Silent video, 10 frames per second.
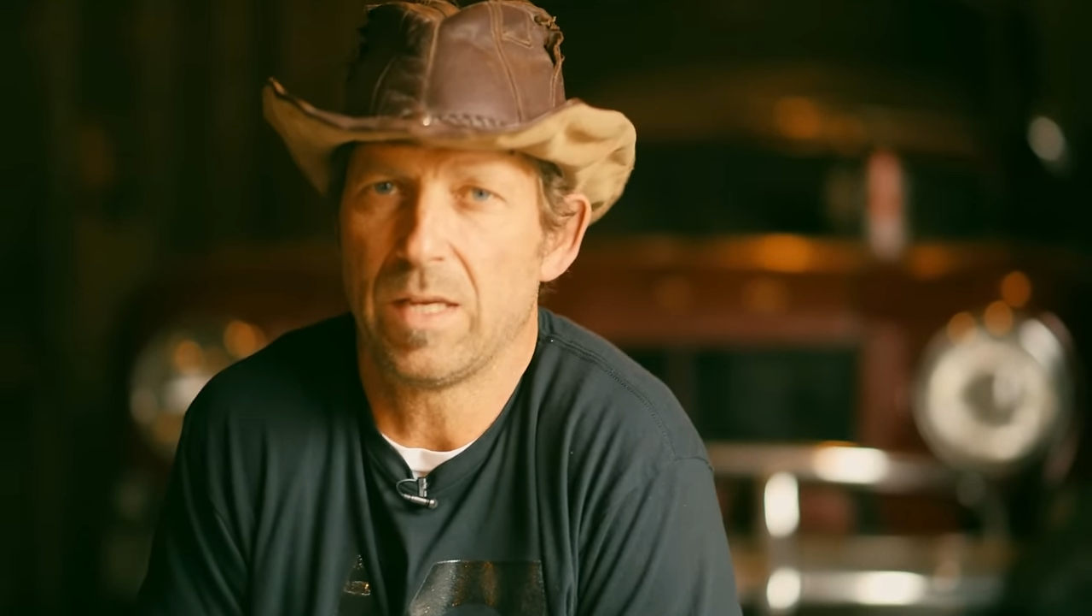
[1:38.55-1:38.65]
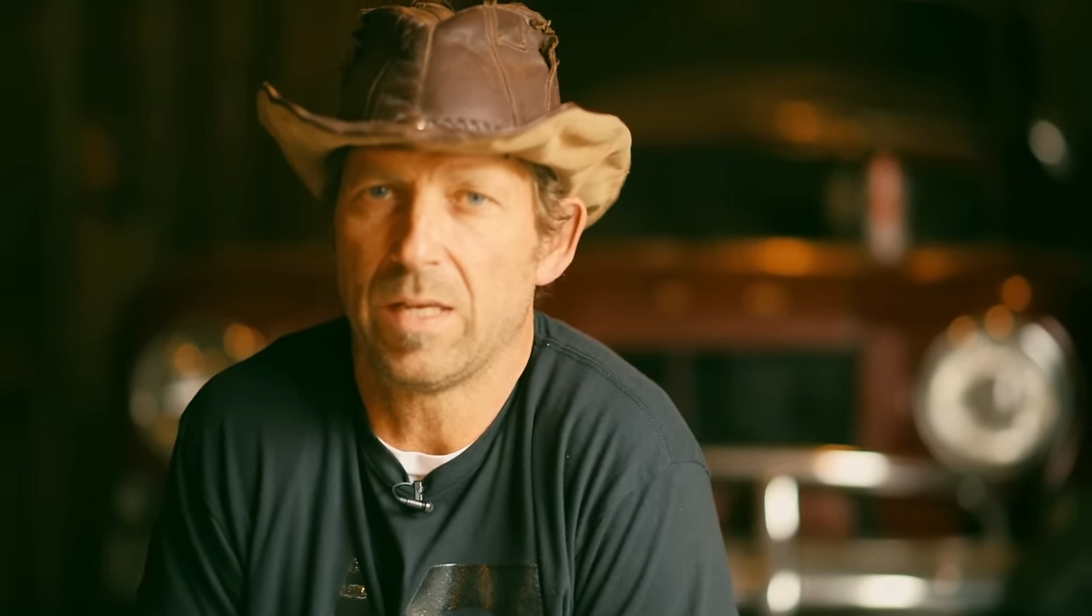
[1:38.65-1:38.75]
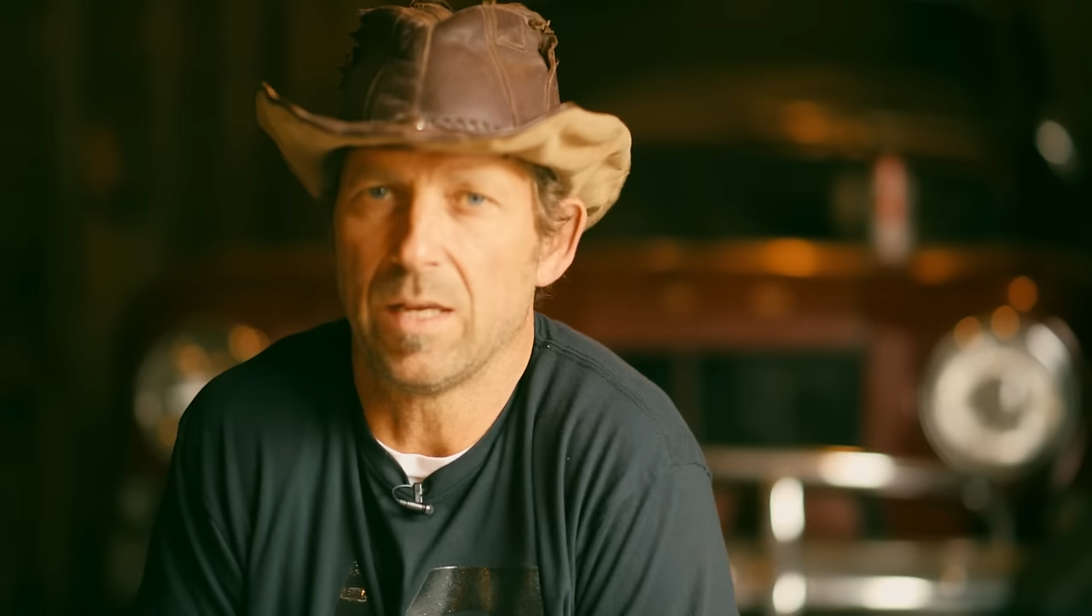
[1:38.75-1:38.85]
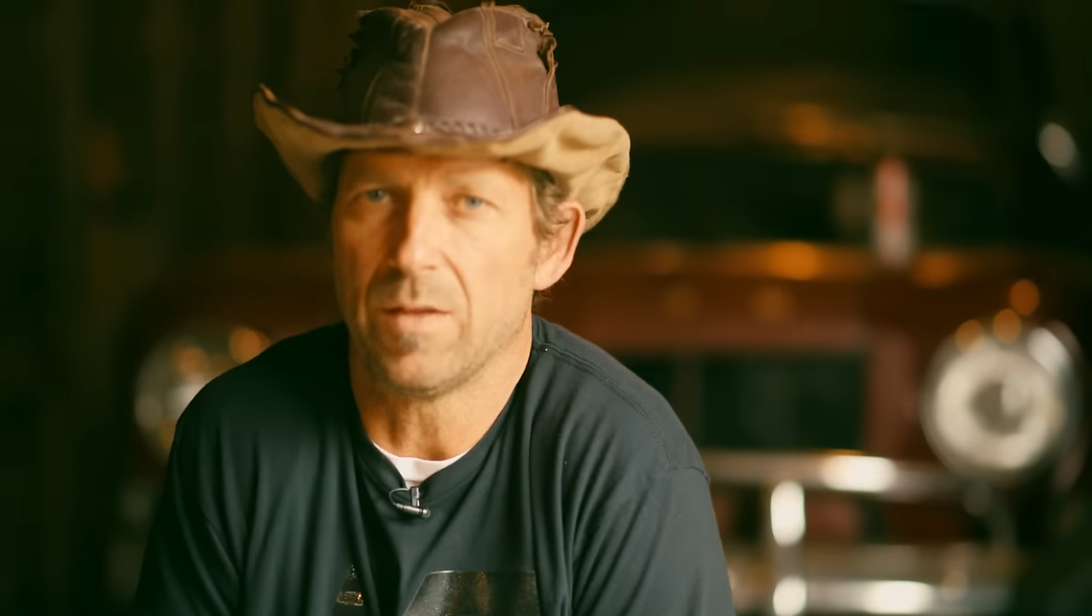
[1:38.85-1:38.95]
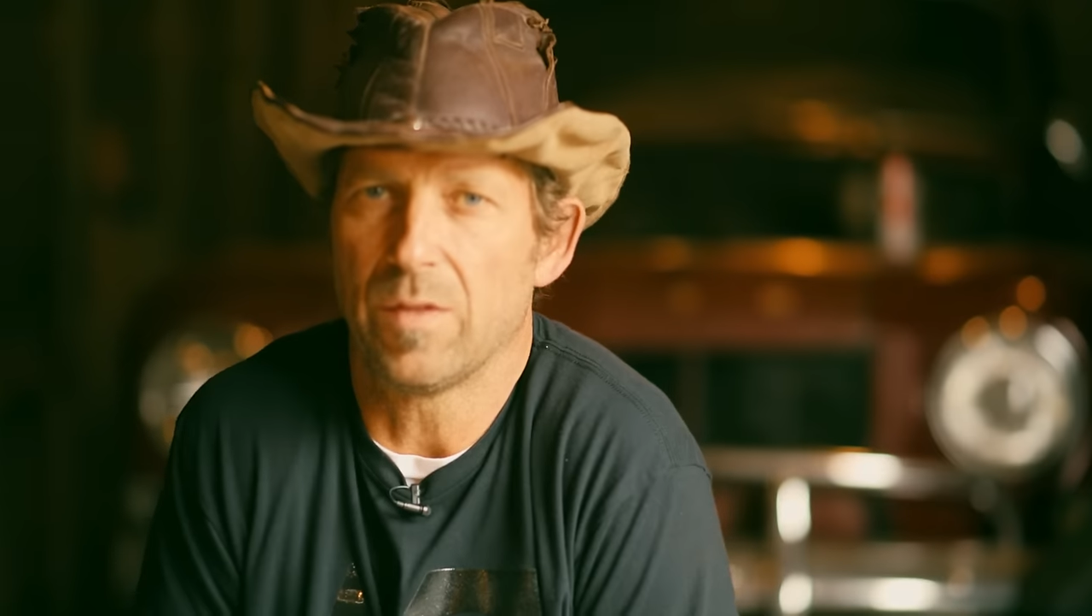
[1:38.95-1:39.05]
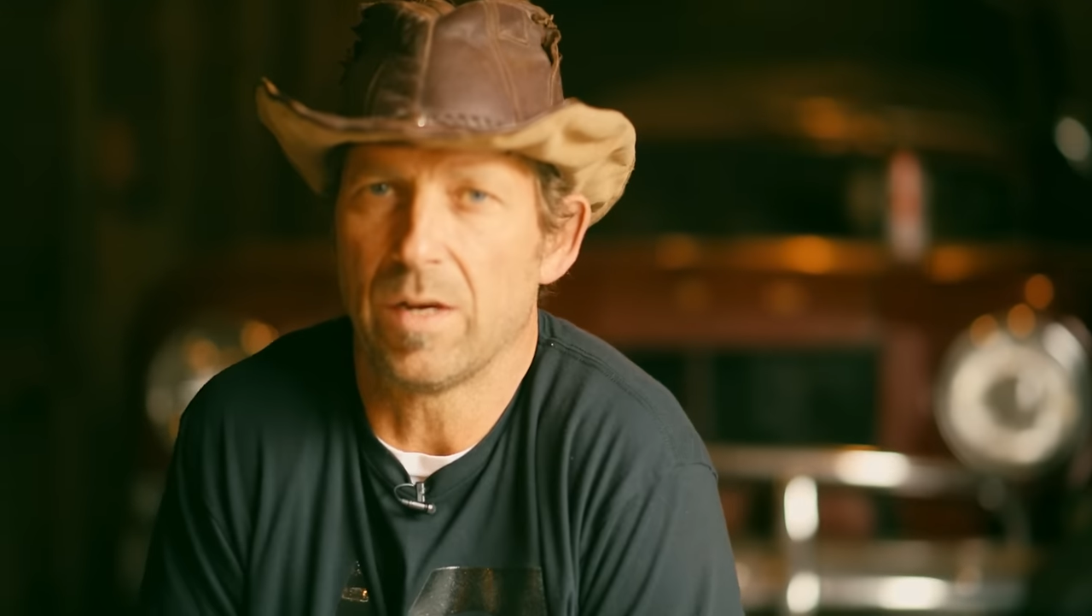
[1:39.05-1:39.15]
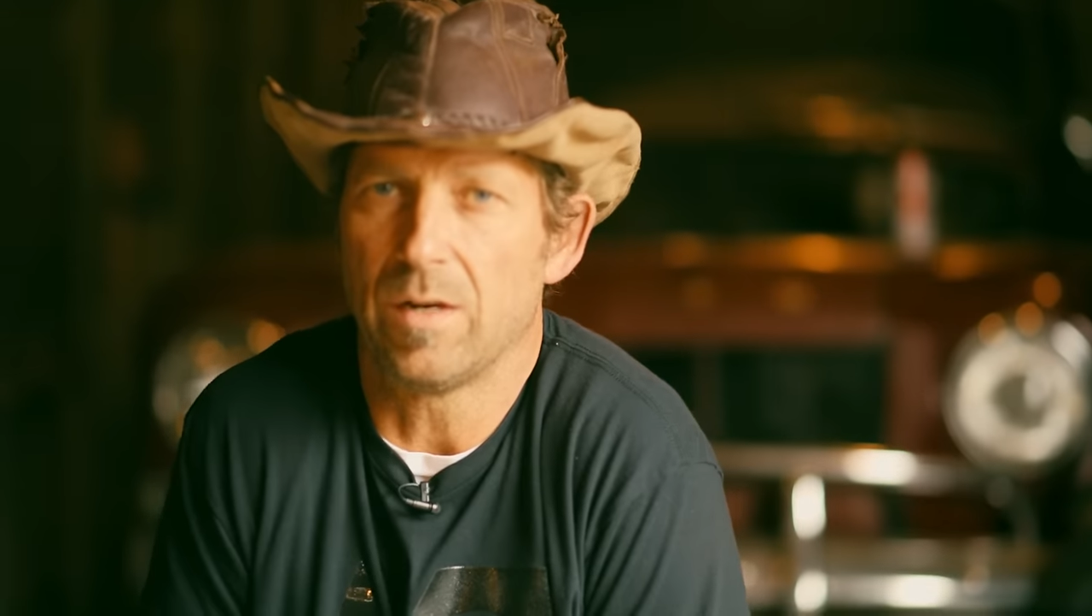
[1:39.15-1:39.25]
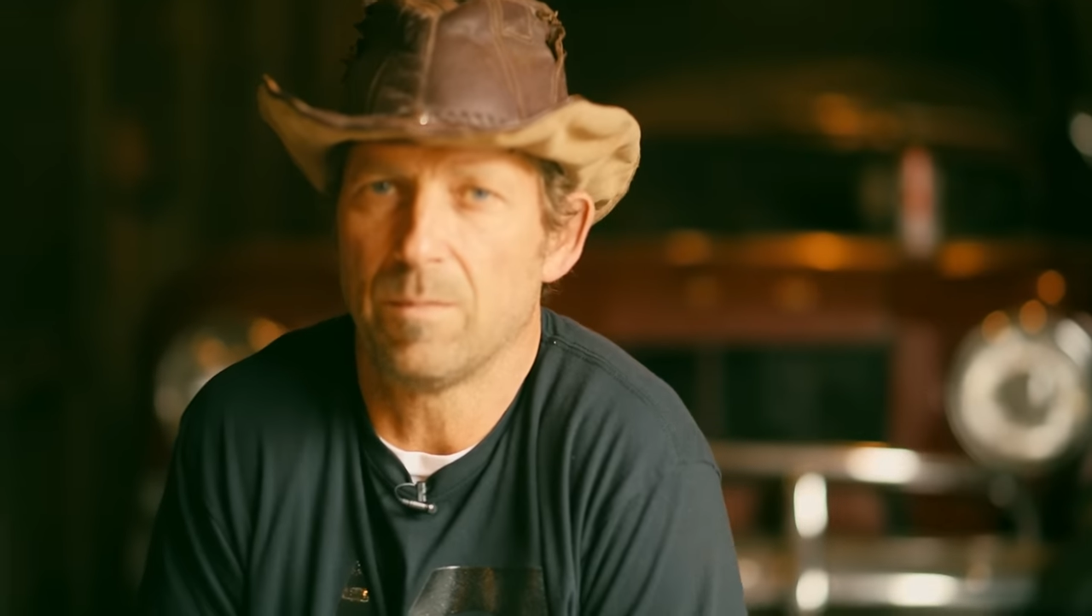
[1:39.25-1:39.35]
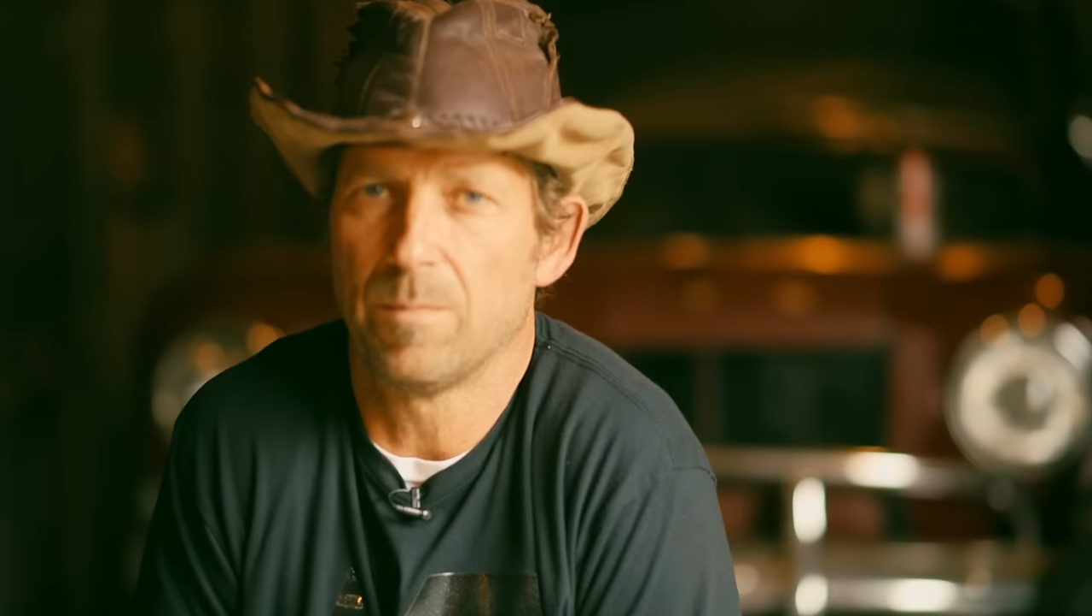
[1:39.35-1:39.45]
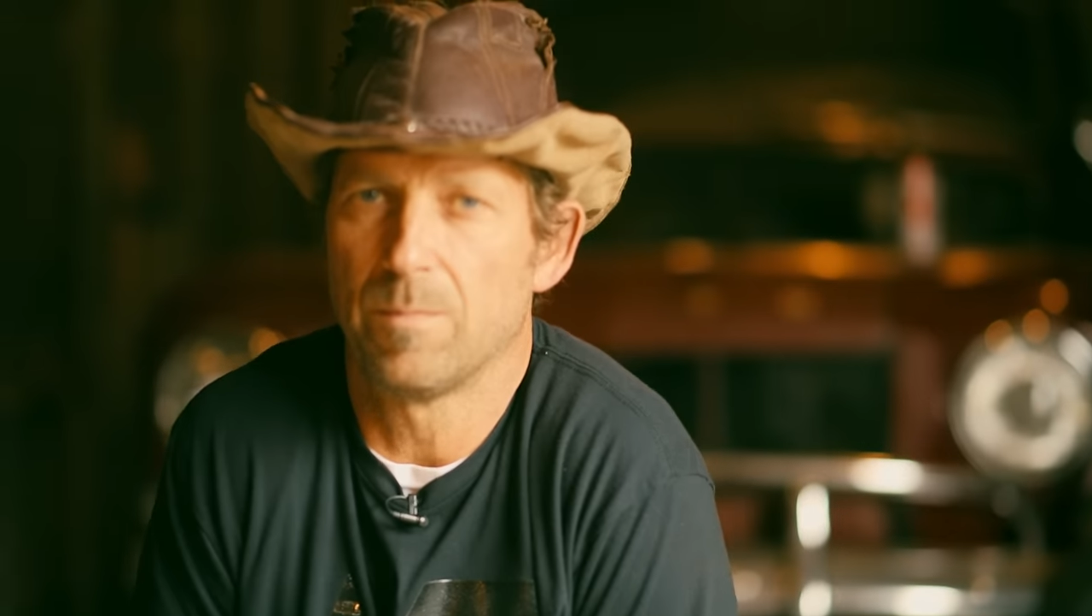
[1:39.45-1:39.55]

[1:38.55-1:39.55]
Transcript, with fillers: taking it there.